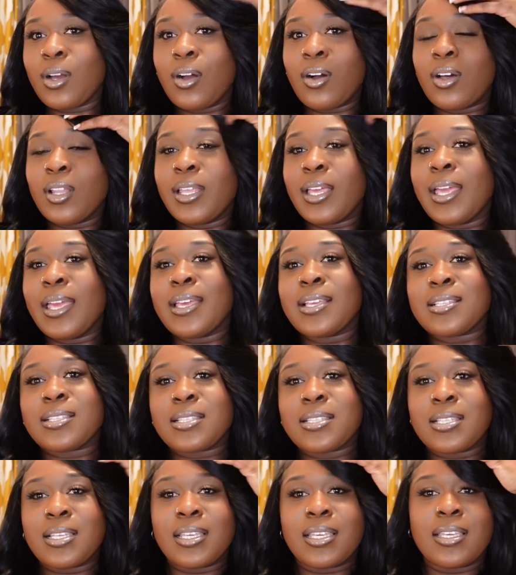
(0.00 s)
all it
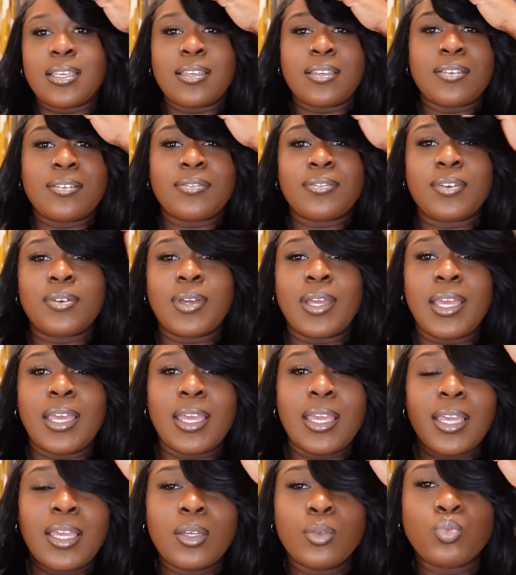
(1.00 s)
has to give,
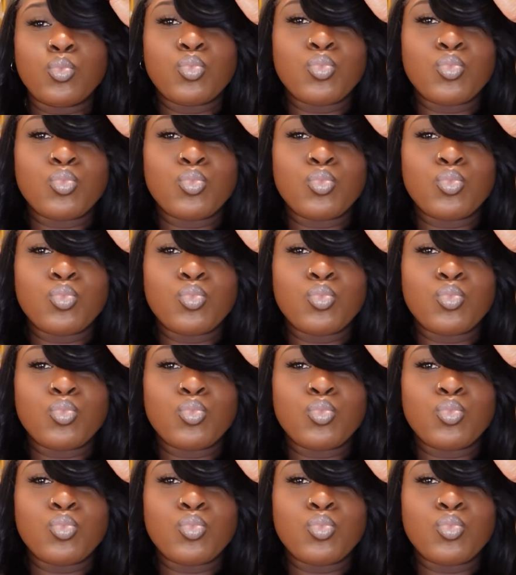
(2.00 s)
okay?